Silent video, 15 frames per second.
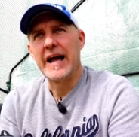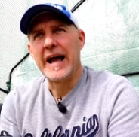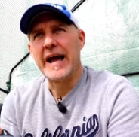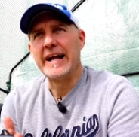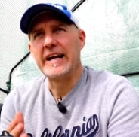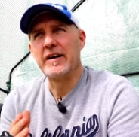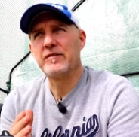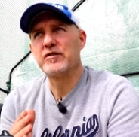
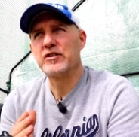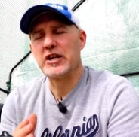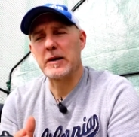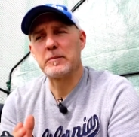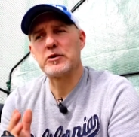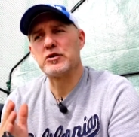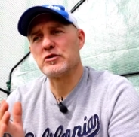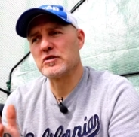and if the
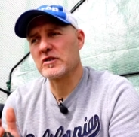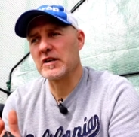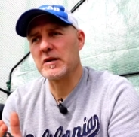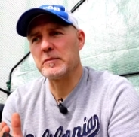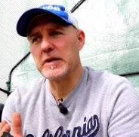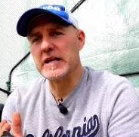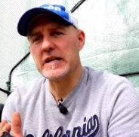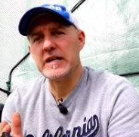temperatures are going
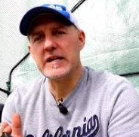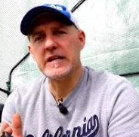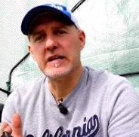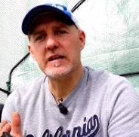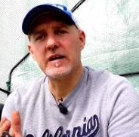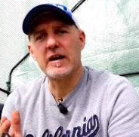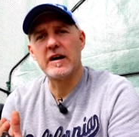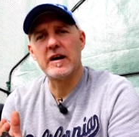to
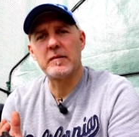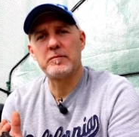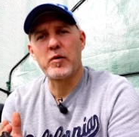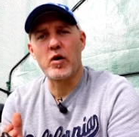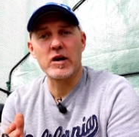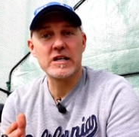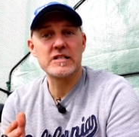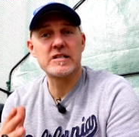be uh,
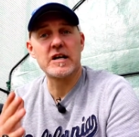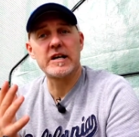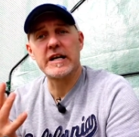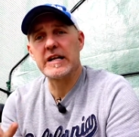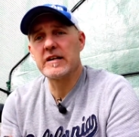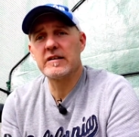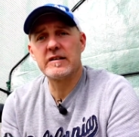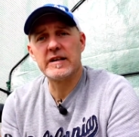partly
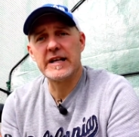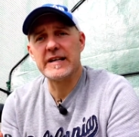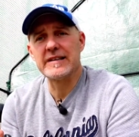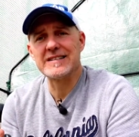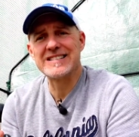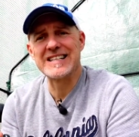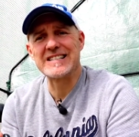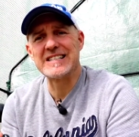sunny in
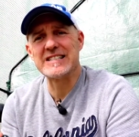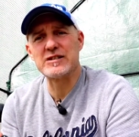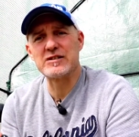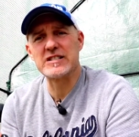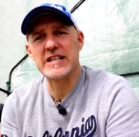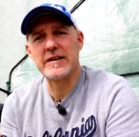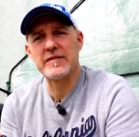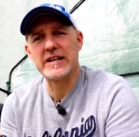the 60s or
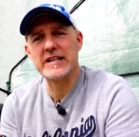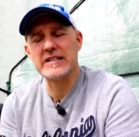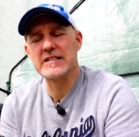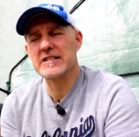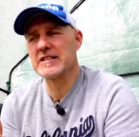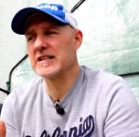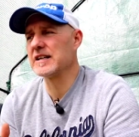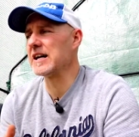
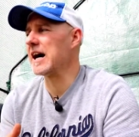70s,